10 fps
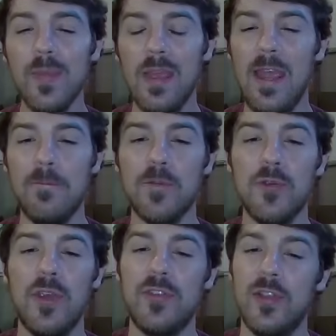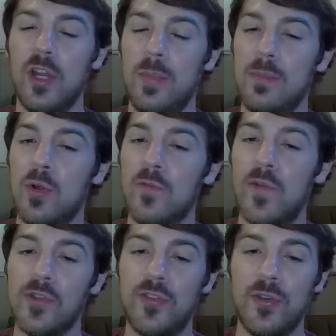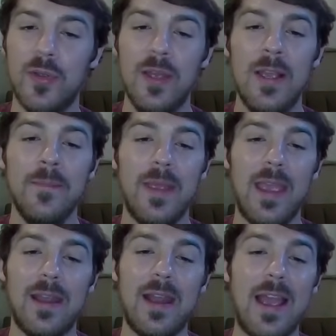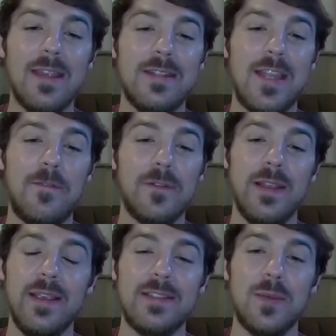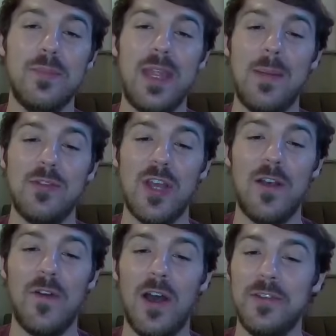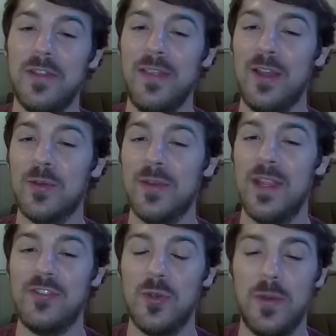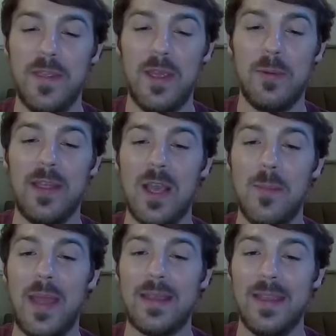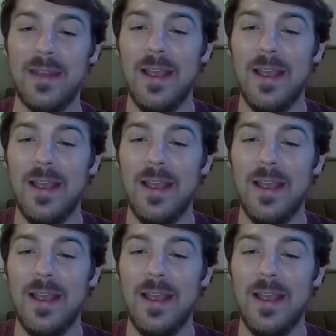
Ampharos is a little bit more versatile, and I can definitely get some damage off onto their Greninja with it when they come back in.